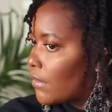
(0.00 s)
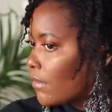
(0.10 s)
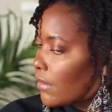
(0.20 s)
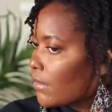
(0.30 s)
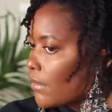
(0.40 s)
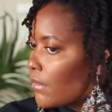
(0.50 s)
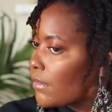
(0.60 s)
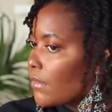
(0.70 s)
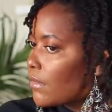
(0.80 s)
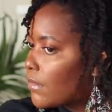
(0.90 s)

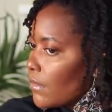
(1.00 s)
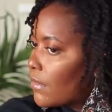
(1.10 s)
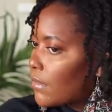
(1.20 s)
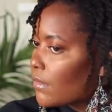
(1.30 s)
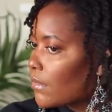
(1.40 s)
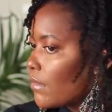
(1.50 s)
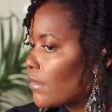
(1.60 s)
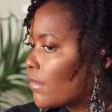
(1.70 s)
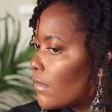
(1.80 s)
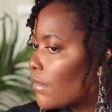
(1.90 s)

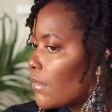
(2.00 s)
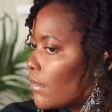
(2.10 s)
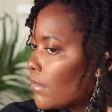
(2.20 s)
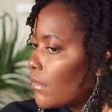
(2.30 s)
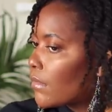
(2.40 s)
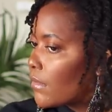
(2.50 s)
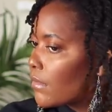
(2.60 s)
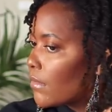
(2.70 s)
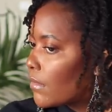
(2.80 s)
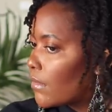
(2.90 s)

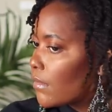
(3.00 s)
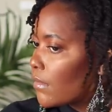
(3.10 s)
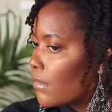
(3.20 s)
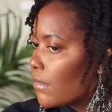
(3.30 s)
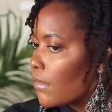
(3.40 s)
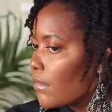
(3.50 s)
[no speech]